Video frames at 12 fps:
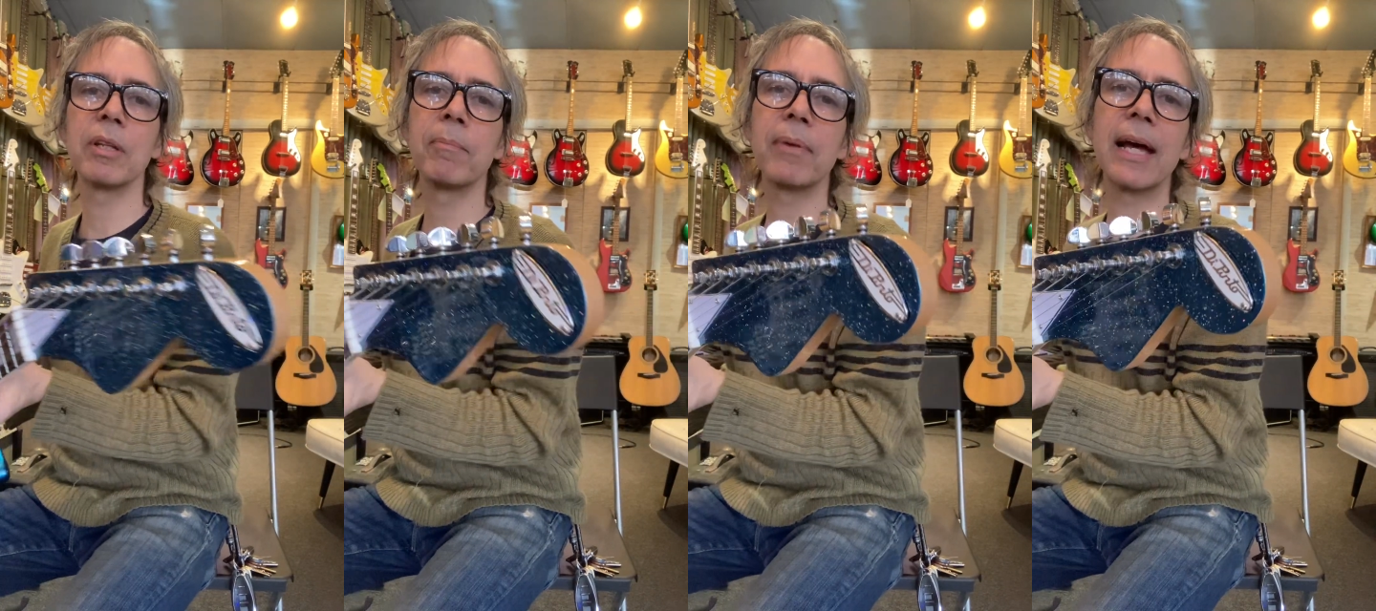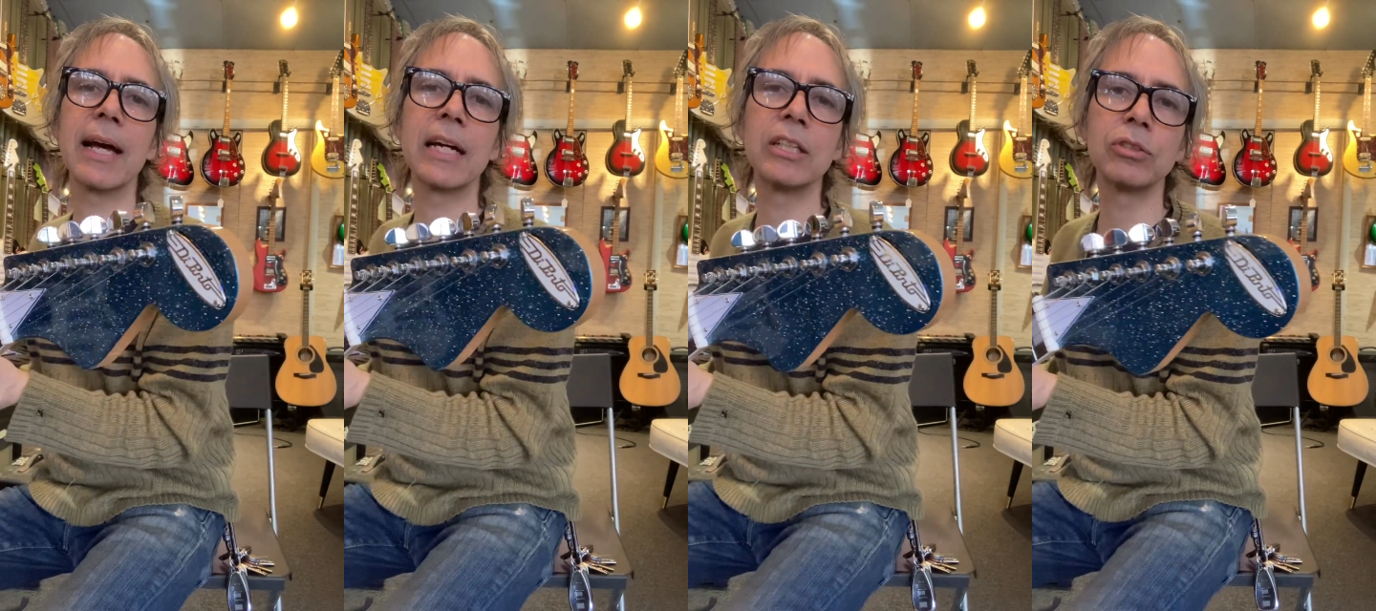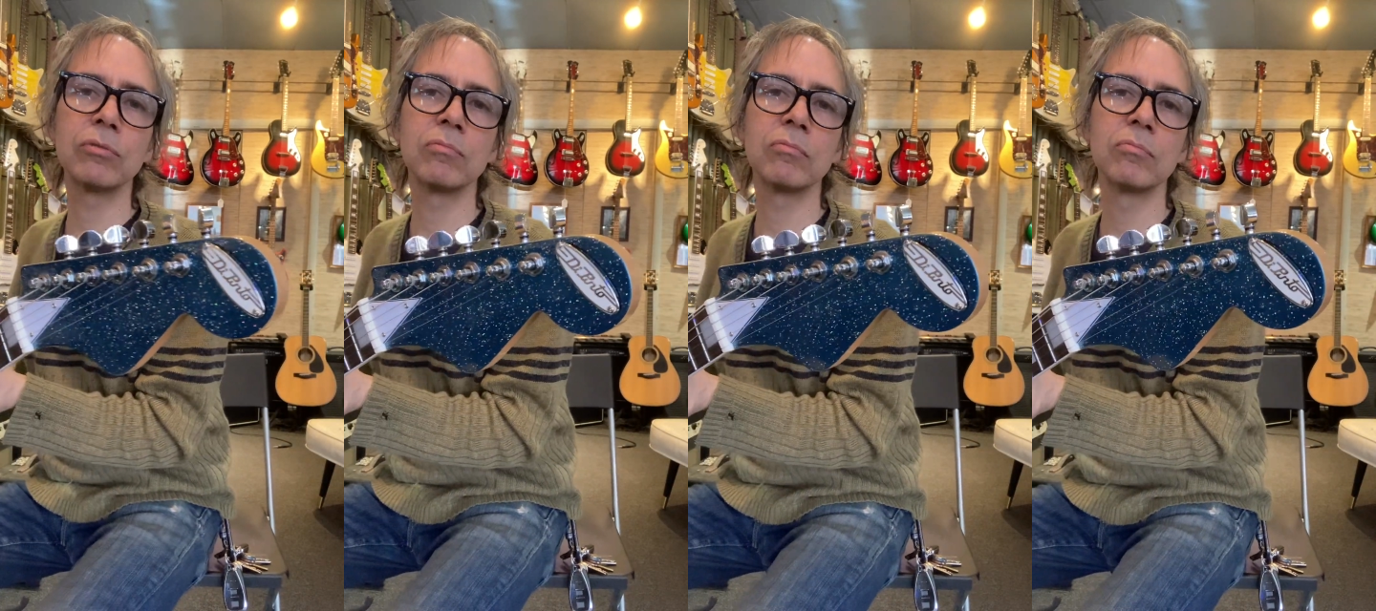badge.
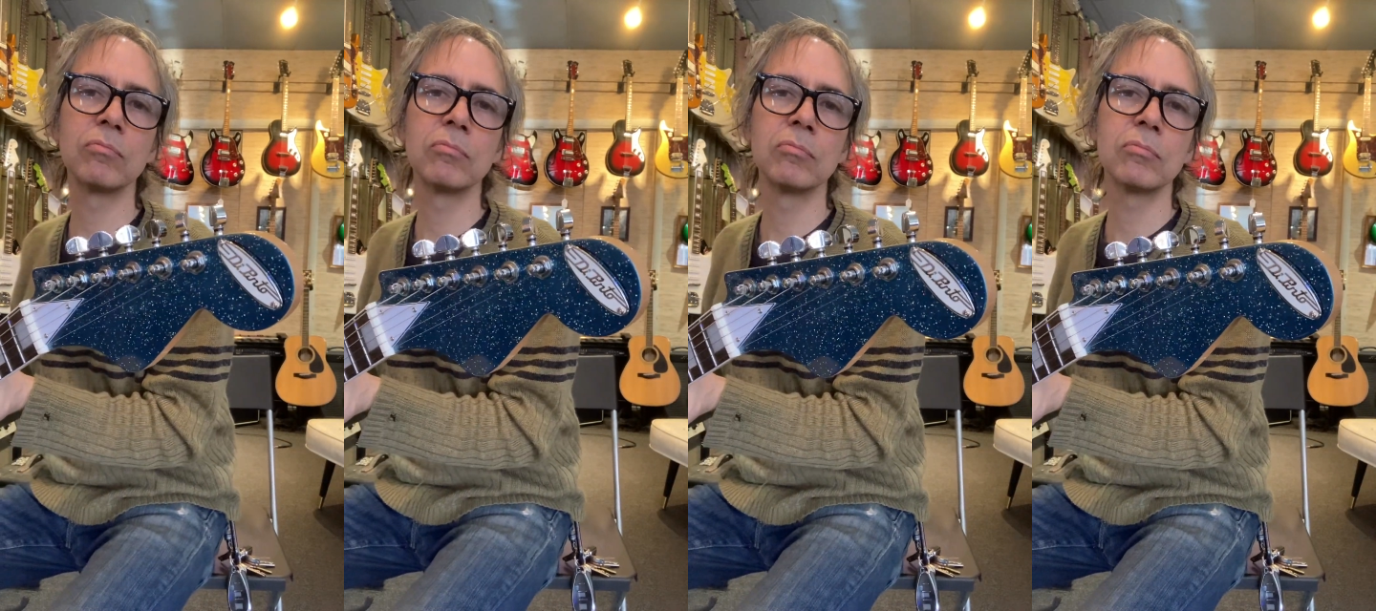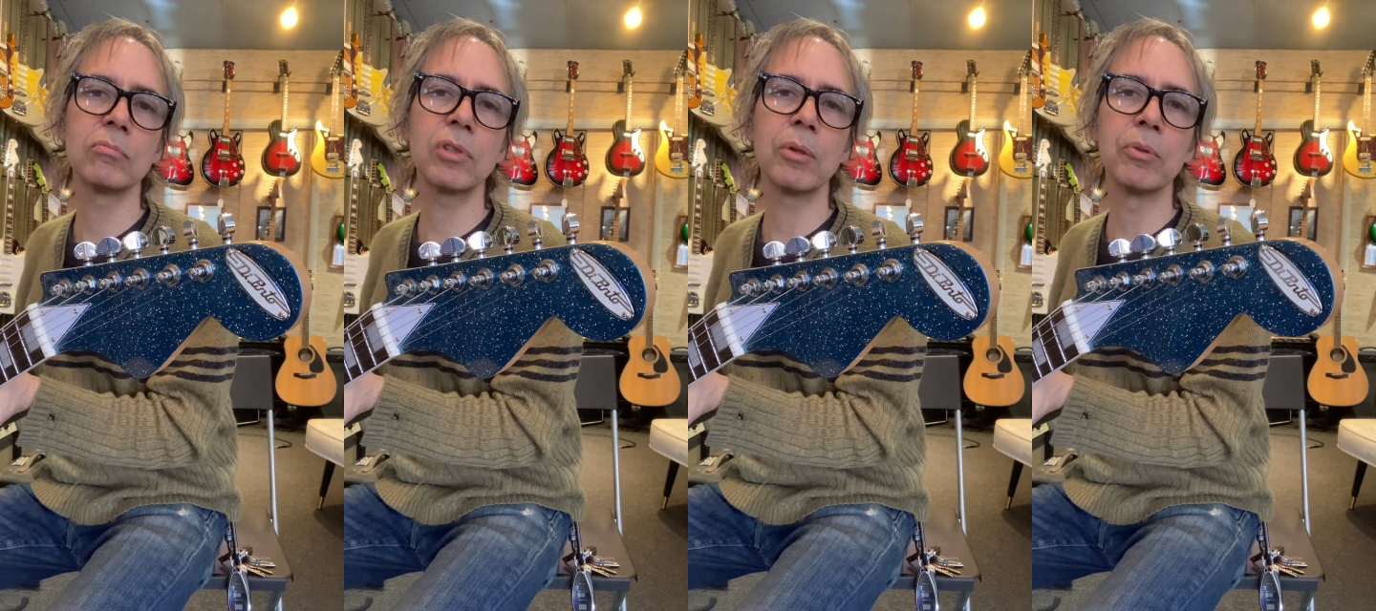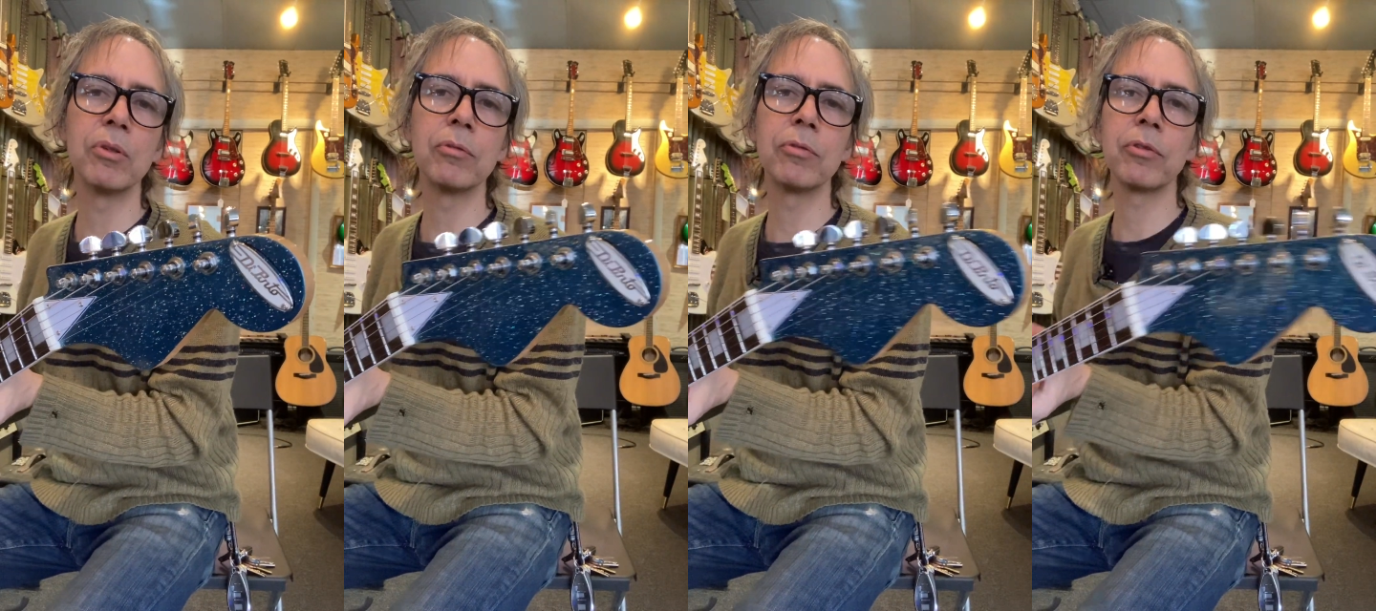What a
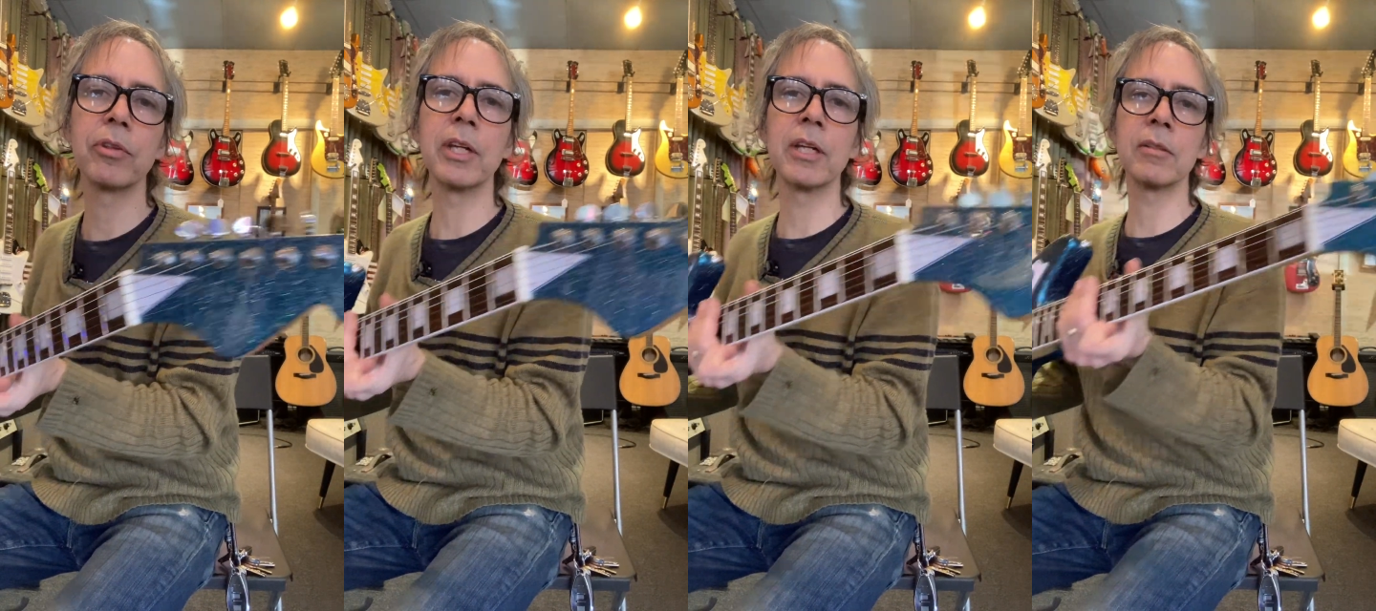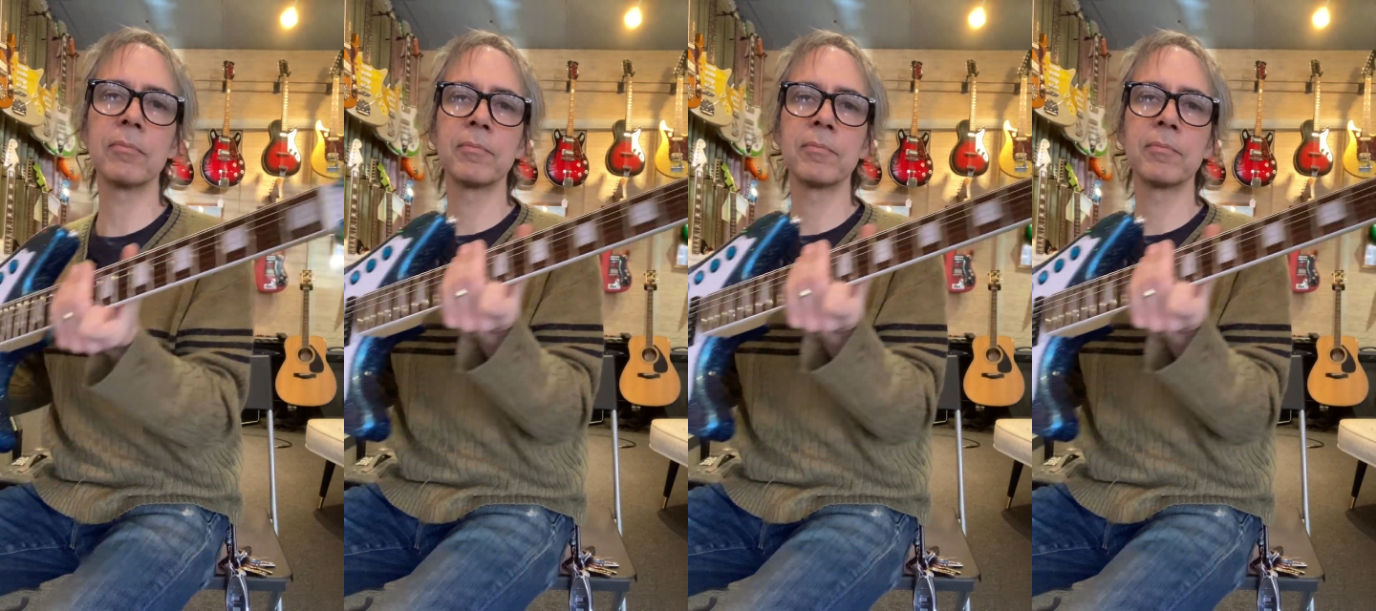beautiful thing.